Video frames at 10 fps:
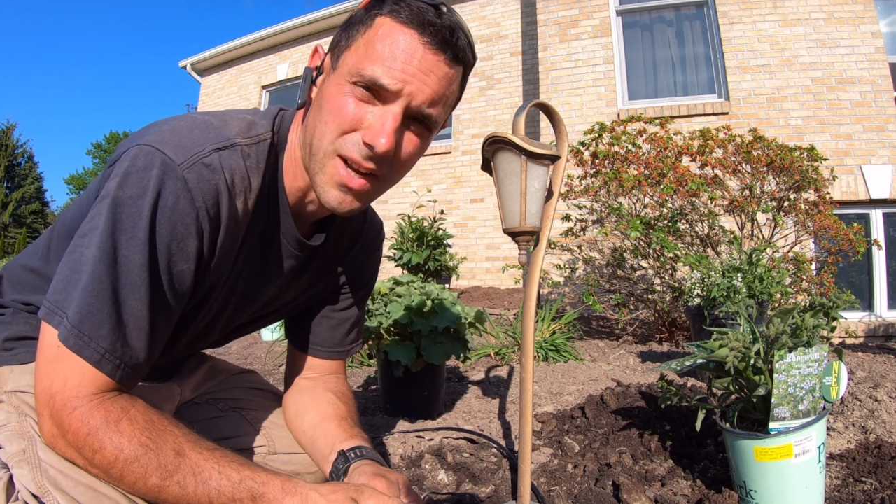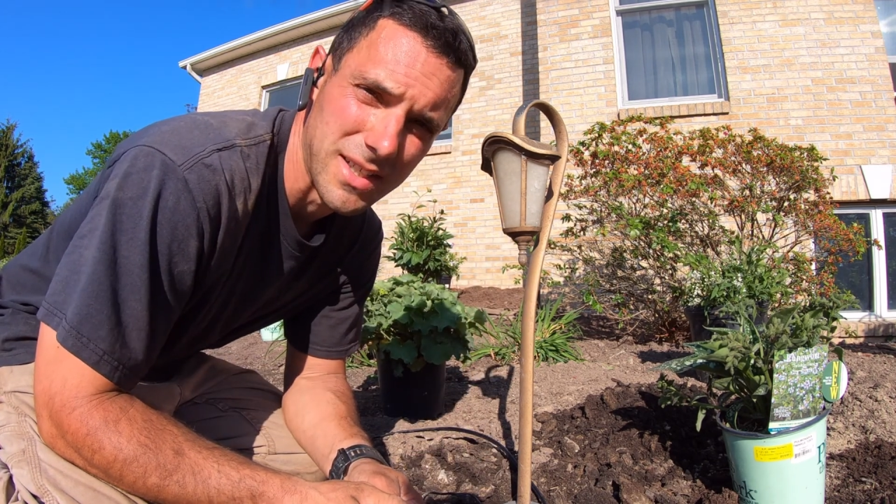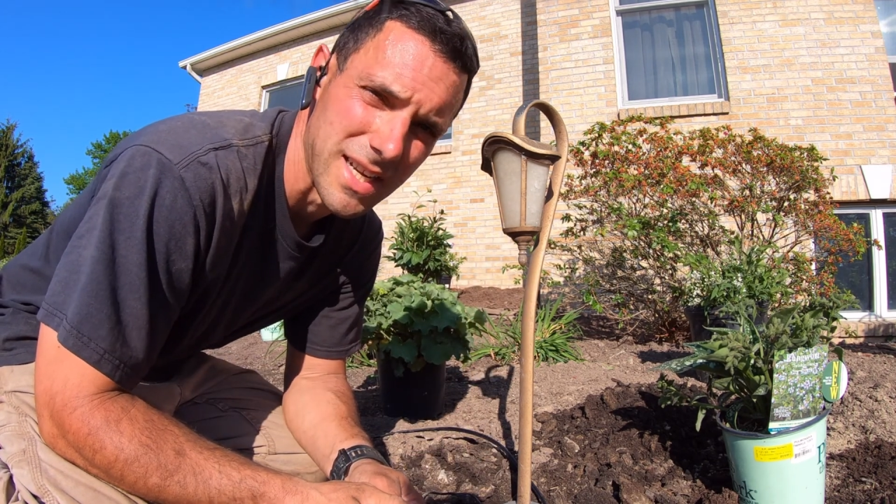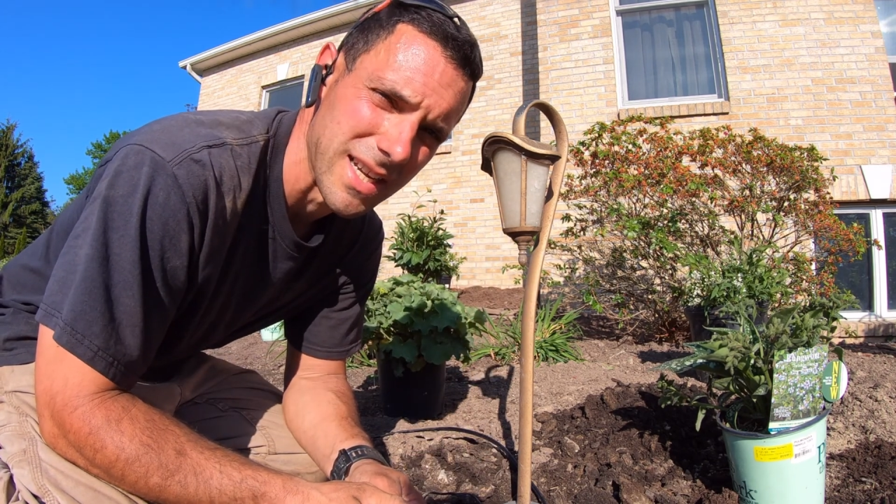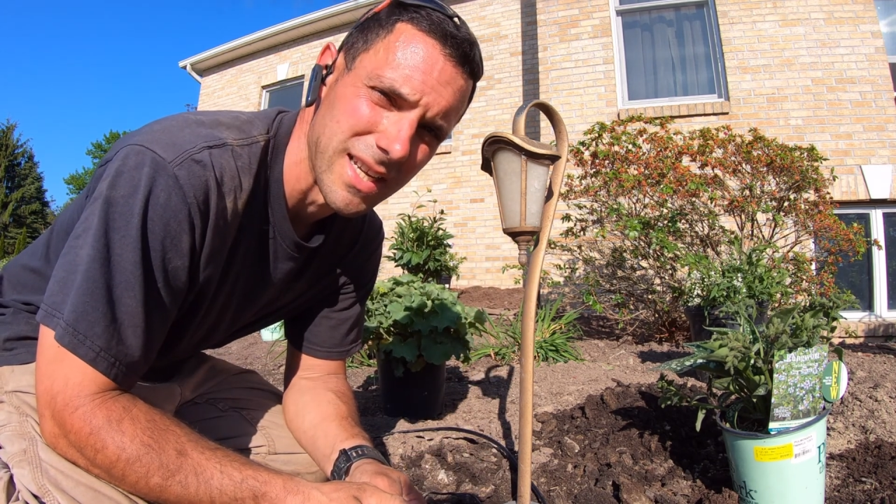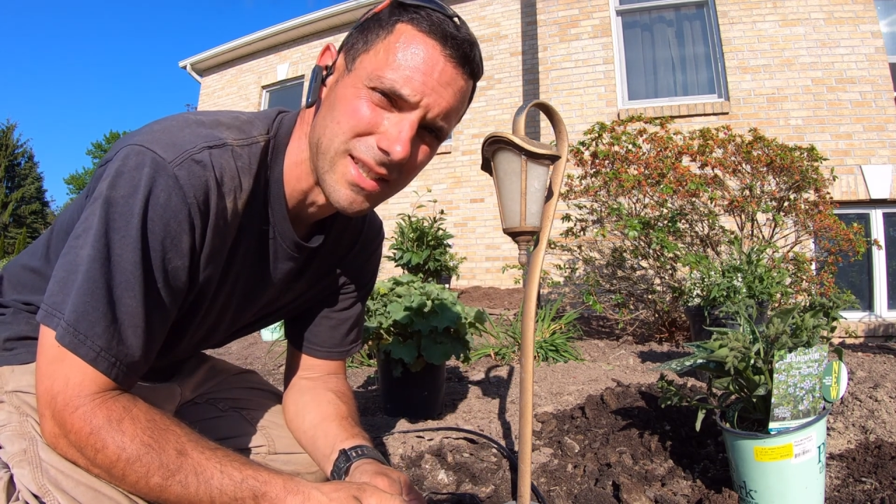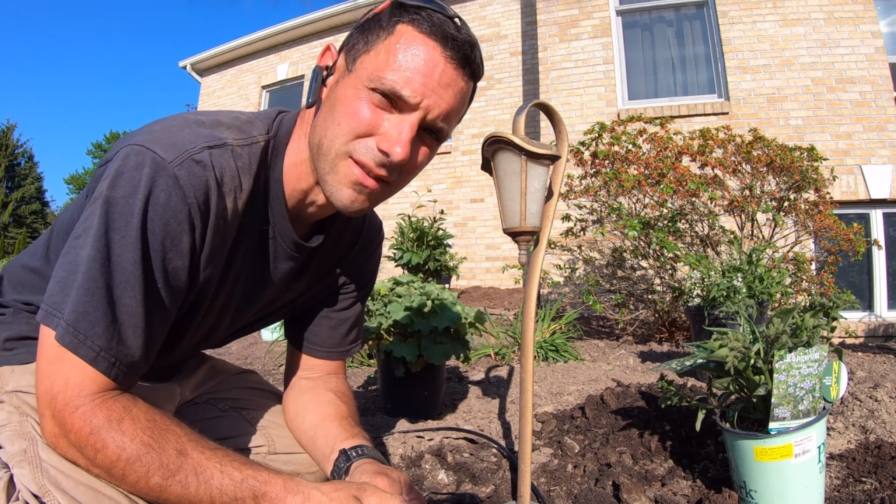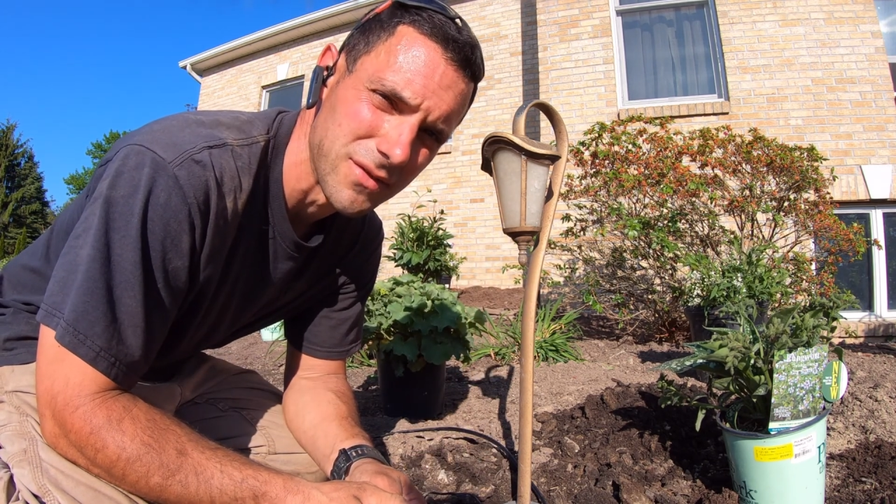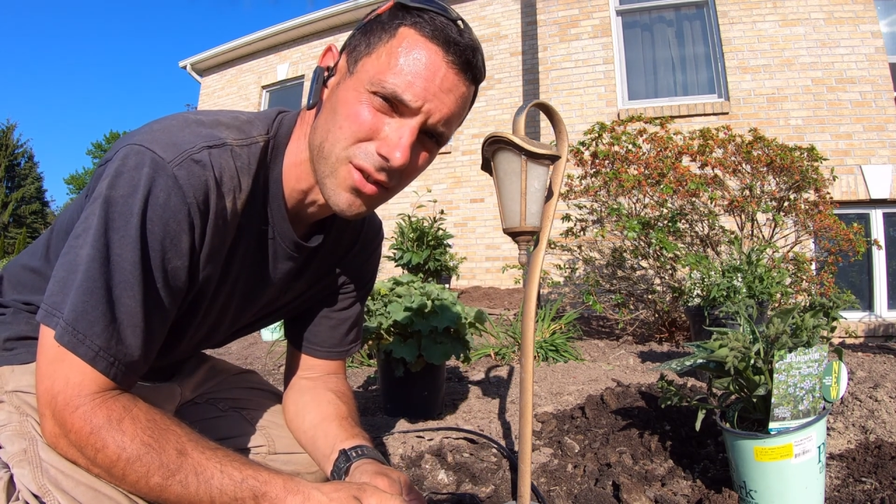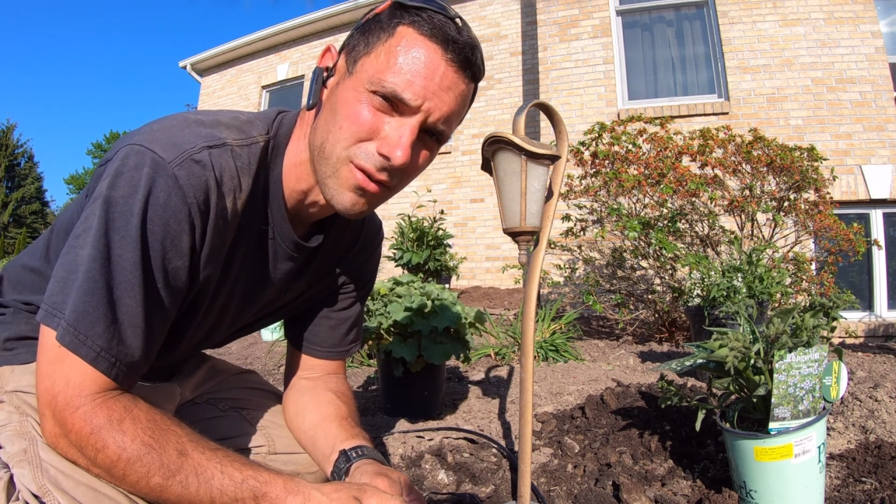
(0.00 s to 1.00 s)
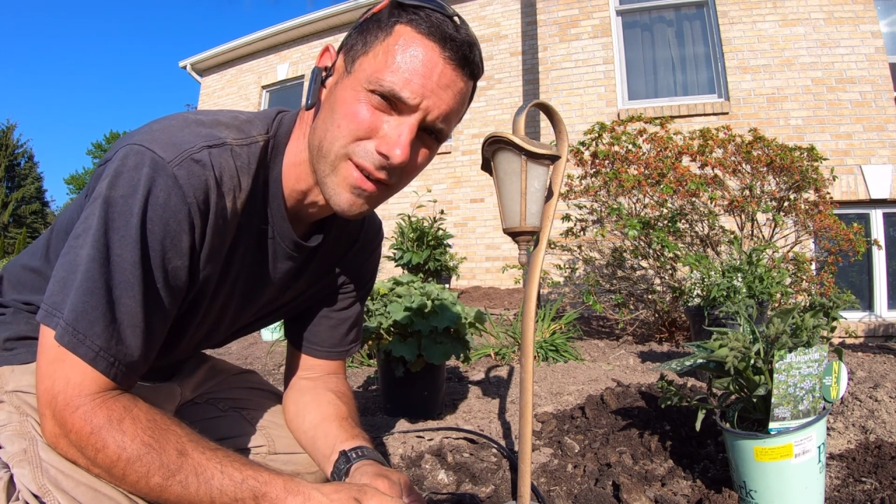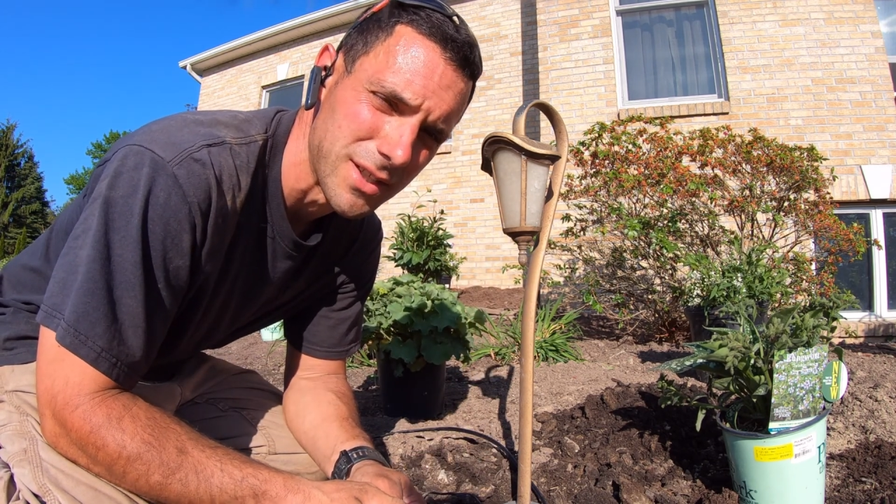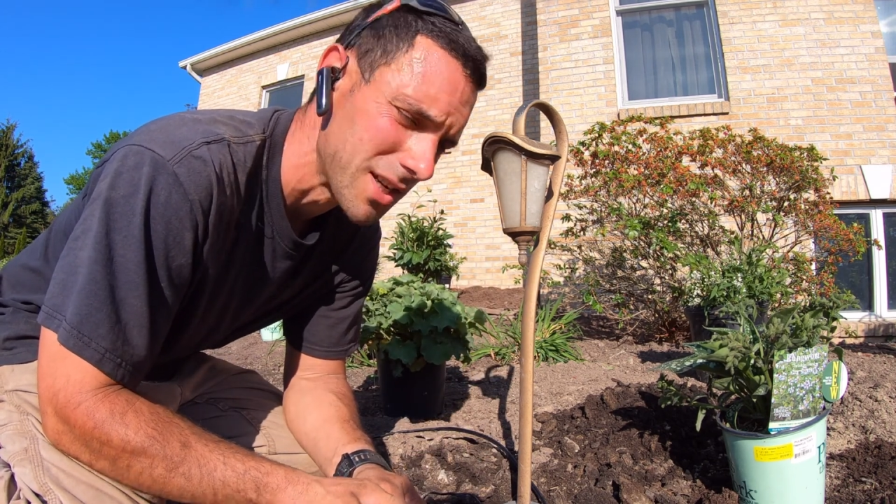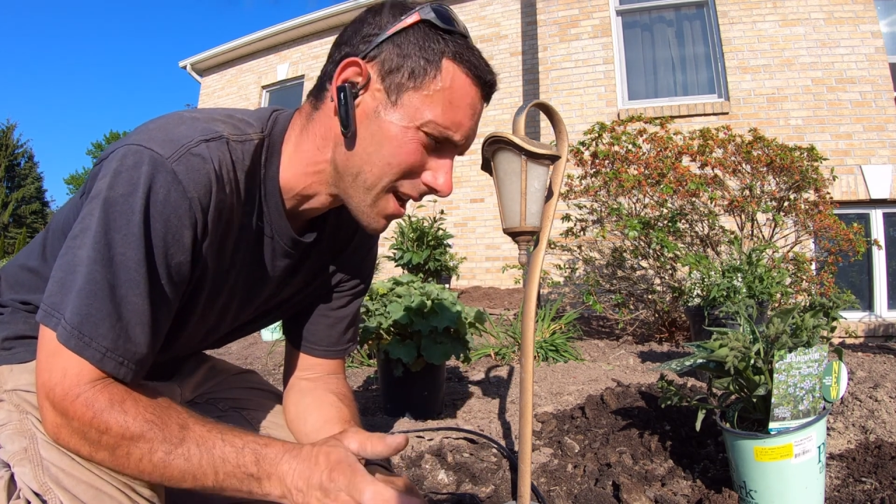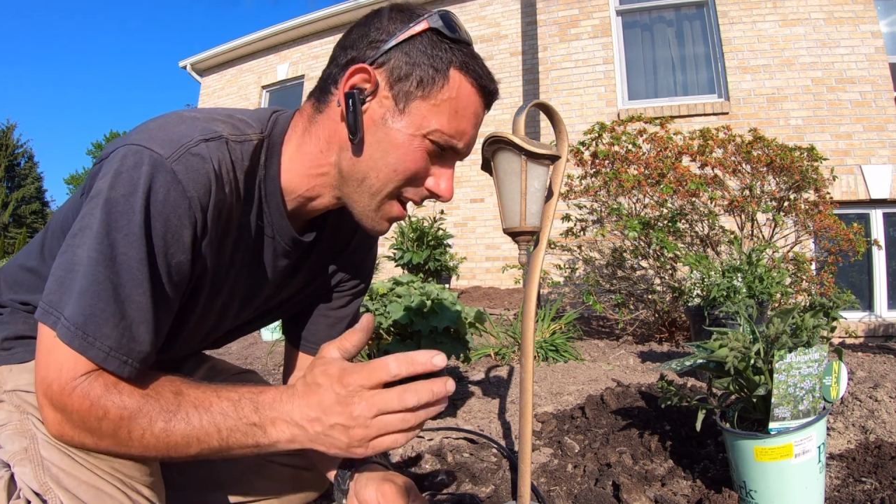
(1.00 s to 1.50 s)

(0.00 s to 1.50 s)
not decades, of service